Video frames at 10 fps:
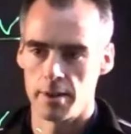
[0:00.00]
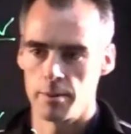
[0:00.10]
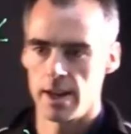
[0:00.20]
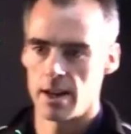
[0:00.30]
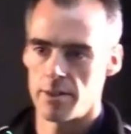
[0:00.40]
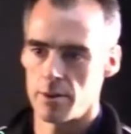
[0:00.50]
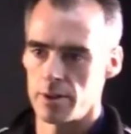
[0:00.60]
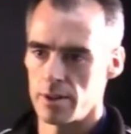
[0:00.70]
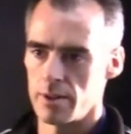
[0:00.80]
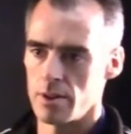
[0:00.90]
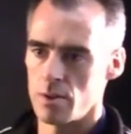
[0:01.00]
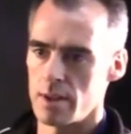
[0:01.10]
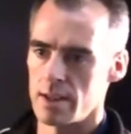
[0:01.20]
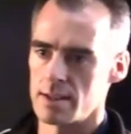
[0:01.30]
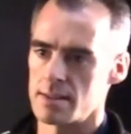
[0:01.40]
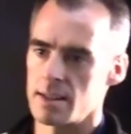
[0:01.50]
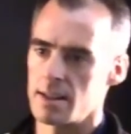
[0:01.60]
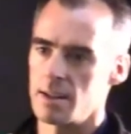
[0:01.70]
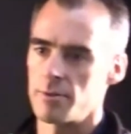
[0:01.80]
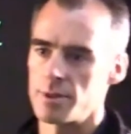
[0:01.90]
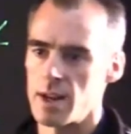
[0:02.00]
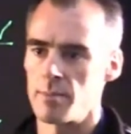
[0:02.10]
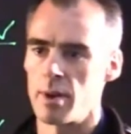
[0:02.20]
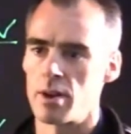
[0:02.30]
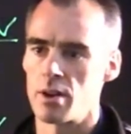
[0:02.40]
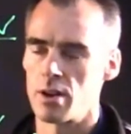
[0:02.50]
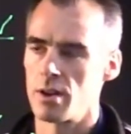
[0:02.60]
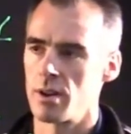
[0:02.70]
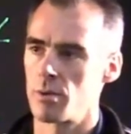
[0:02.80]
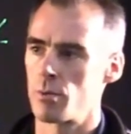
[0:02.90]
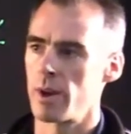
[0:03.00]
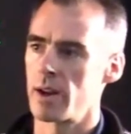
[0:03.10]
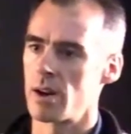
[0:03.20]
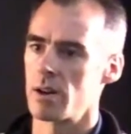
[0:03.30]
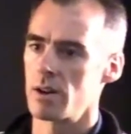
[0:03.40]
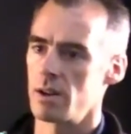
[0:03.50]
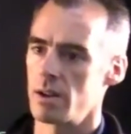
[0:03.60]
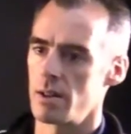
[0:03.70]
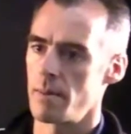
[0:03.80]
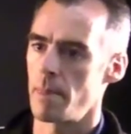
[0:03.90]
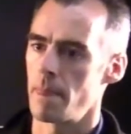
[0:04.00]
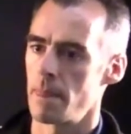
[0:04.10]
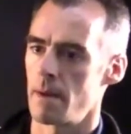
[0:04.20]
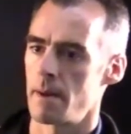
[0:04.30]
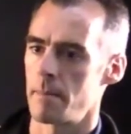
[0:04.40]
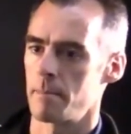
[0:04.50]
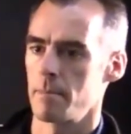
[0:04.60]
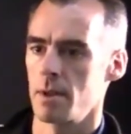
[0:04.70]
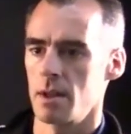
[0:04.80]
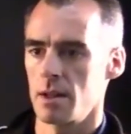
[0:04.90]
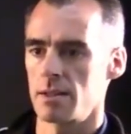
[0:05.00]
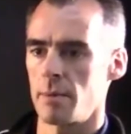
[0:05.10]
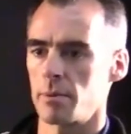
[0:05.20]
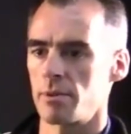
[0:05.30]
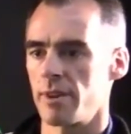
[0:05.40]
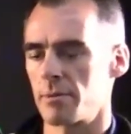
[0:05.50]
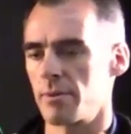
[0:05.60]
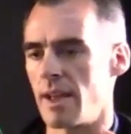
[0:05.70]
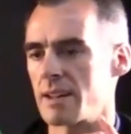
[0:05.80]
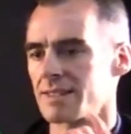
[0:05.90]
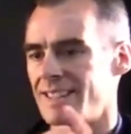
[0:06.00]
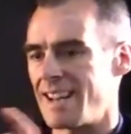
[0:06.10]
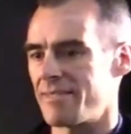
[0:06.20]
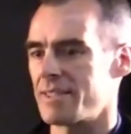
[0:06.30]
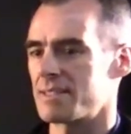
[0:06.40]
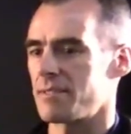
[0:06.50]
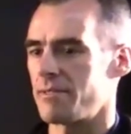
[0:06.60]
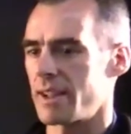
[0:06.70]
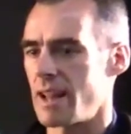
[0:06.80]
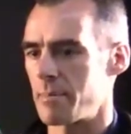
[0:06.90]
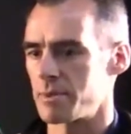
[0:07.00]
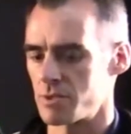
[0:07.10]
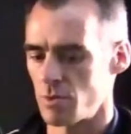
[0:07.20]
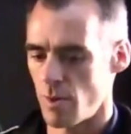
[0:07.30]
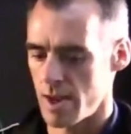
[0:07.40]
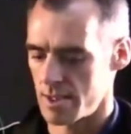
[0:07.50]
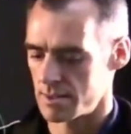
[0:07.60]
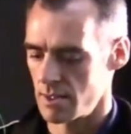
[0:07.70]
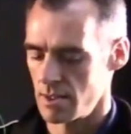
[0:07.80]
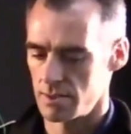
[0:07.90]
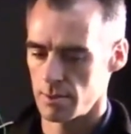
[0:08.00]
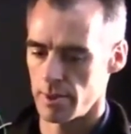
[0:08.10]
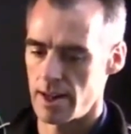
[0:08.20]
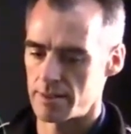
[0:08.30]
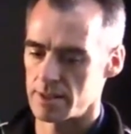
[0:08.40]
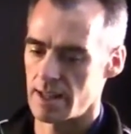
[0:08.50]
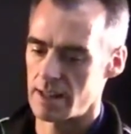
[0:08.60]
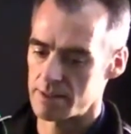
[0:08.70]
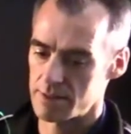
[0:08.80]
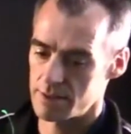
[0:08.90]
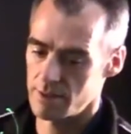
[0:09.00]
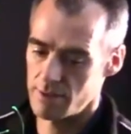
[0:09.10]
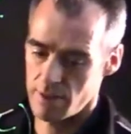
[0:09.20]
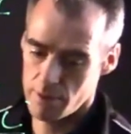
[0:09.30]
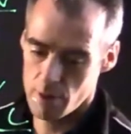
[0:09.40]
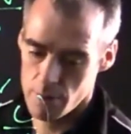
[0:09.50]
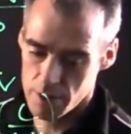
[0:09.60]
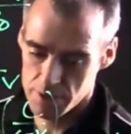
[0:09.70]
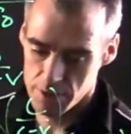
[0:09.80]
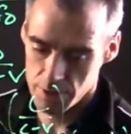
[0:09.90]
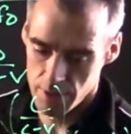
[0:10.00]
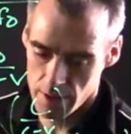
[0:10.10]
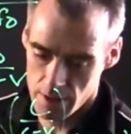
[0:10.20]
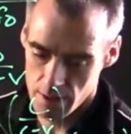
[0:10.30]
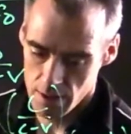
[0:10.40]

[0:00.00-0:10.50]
got to throw in here, though, is that if we're talking about a, a radar um, Doppler effect, we actually have this effect happens twice. So we're going to actually have to throw in a 2 here